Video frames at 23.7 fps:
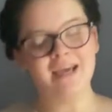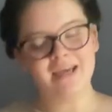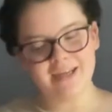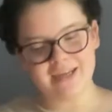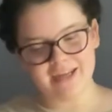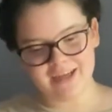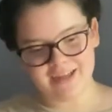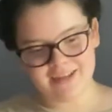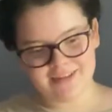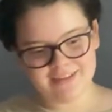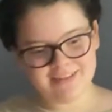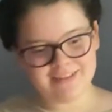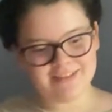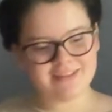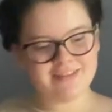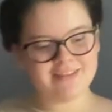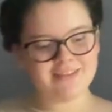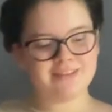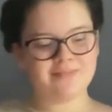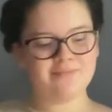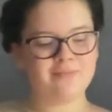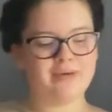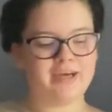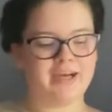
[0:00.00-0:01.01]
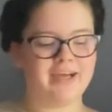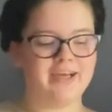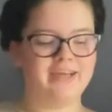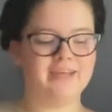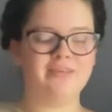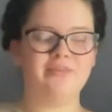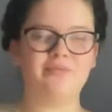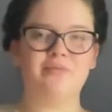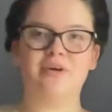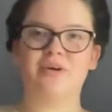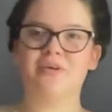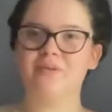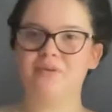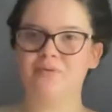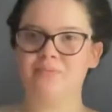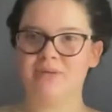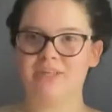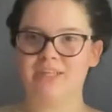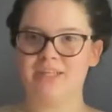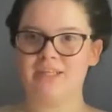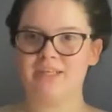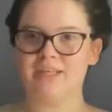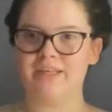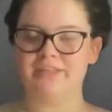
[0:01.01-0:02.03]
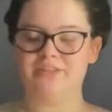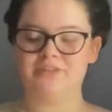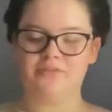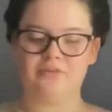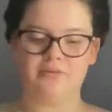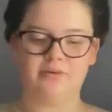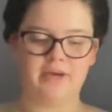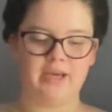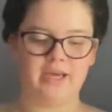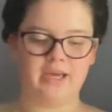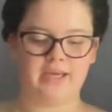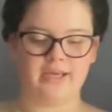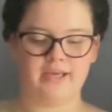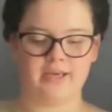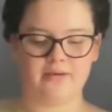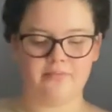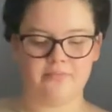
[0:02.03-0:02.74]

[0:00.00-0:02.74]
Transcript: now that this is combined, we're going to put it into a